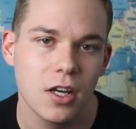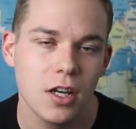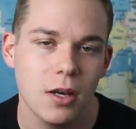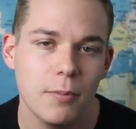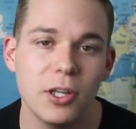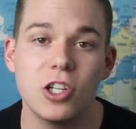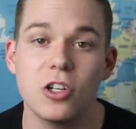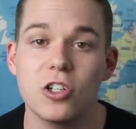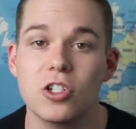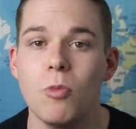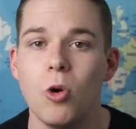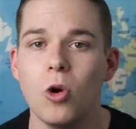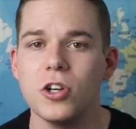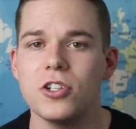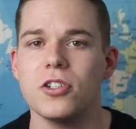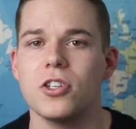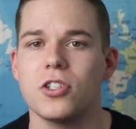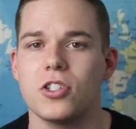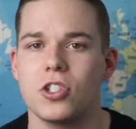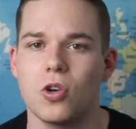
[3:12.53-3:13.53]
But there's more
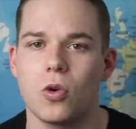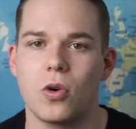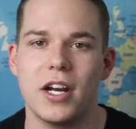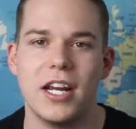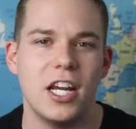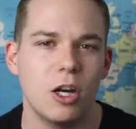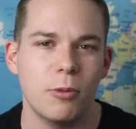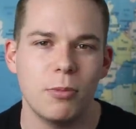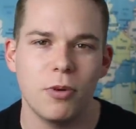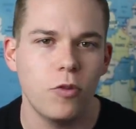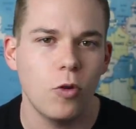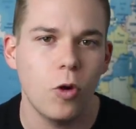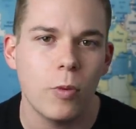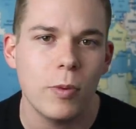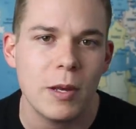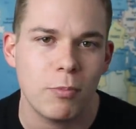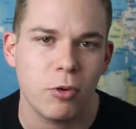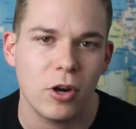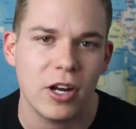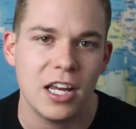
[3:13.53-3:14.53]
to the story here before
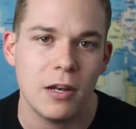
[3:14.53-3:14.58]
we bring